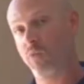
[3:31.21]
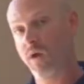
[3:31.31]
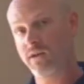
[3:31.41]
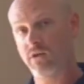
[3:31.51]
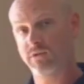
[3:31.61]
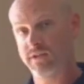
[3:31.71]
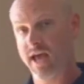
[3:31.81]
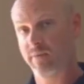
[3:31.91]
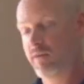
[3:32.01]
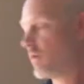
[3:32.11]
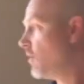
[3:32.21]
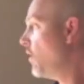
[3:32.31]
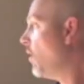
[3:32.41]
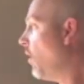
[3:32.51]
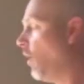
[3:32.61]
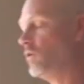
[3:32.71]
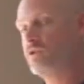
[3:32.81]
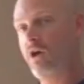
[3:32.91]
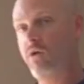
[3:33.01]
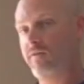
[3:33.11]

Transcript: window depth. Also,